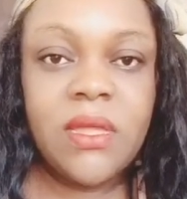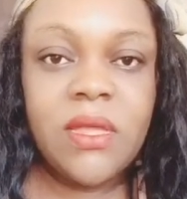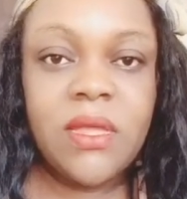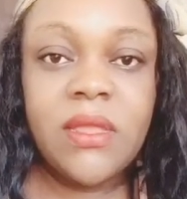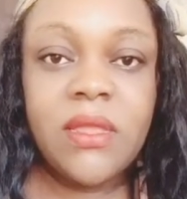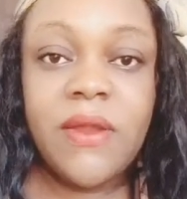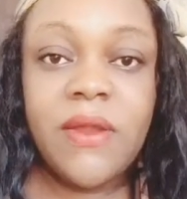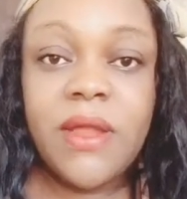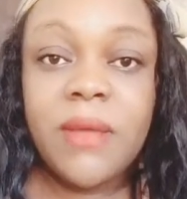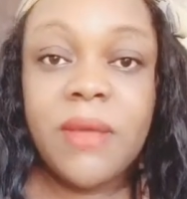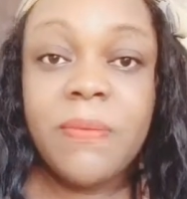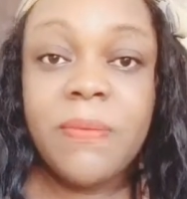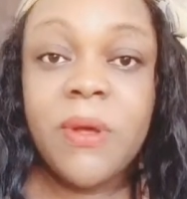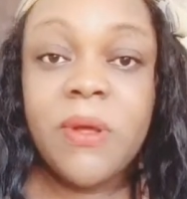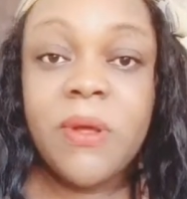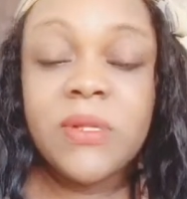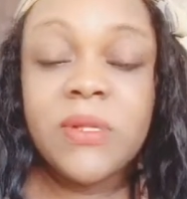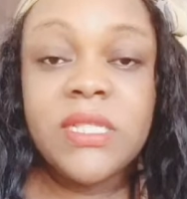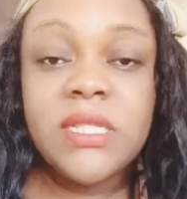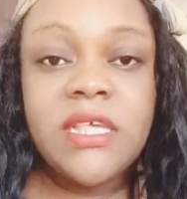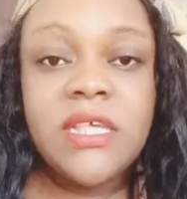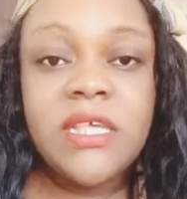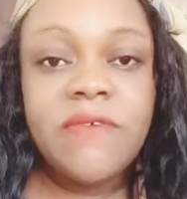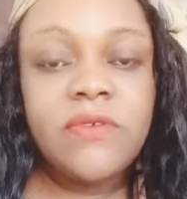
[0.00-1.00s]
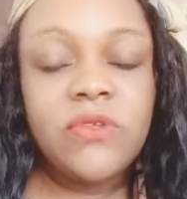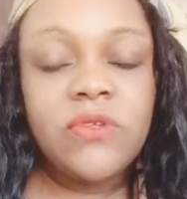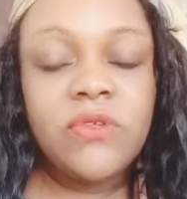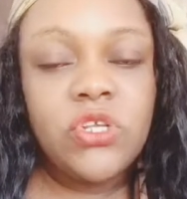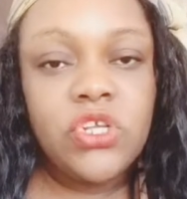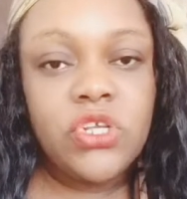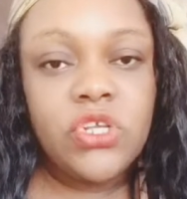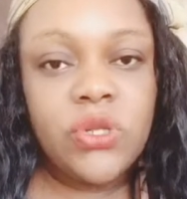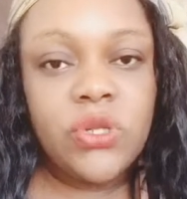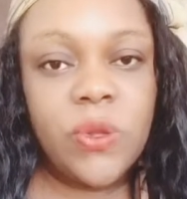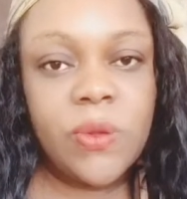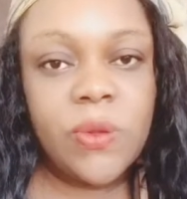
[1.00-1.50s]
There are about seven
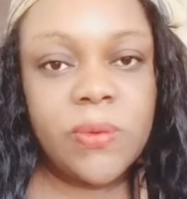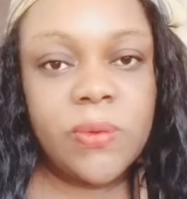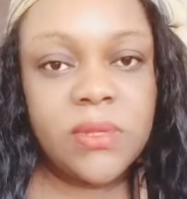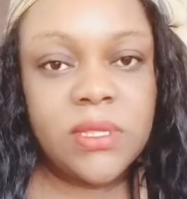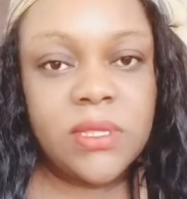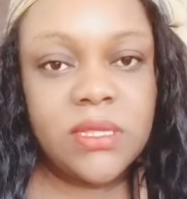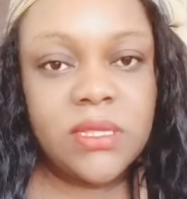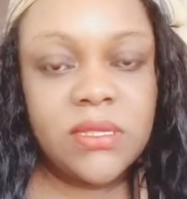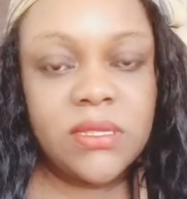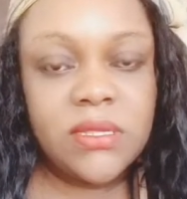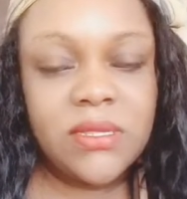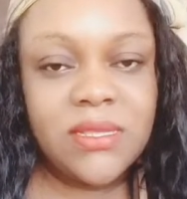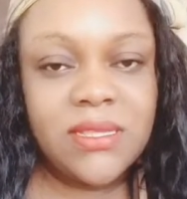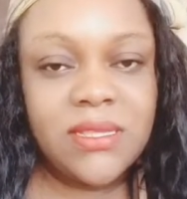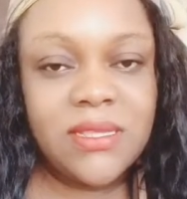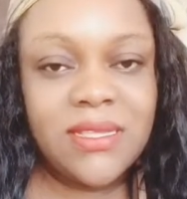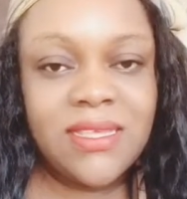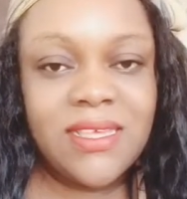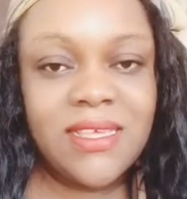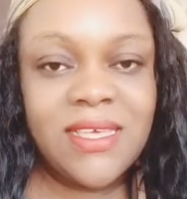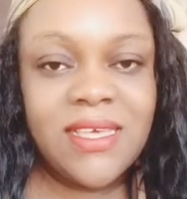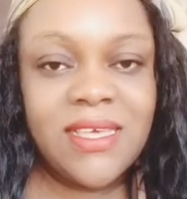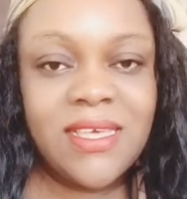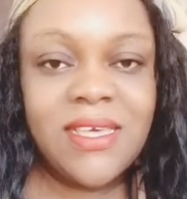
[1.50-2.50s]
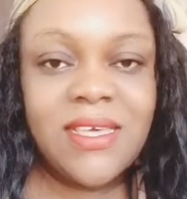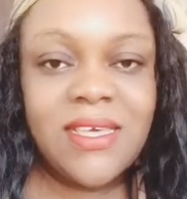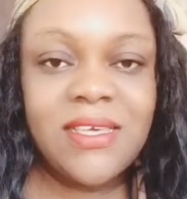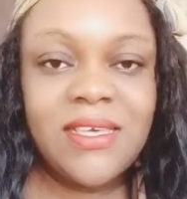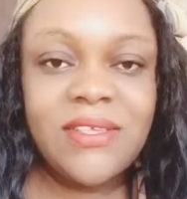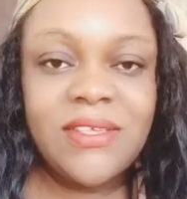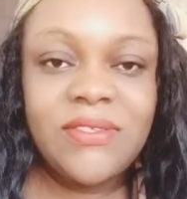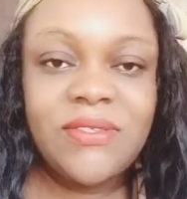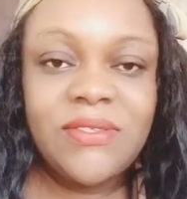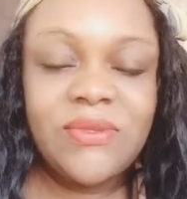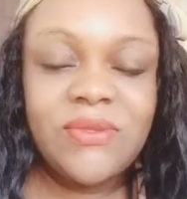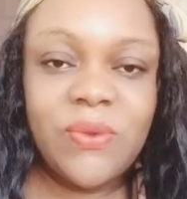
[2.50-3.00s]
shops.
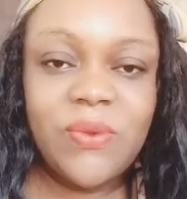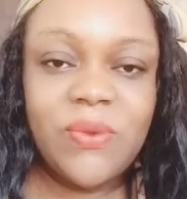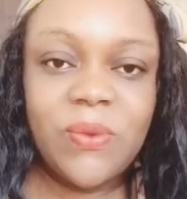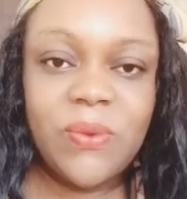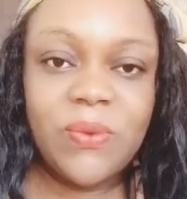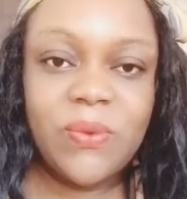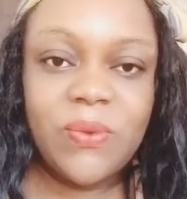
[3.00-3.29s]
So,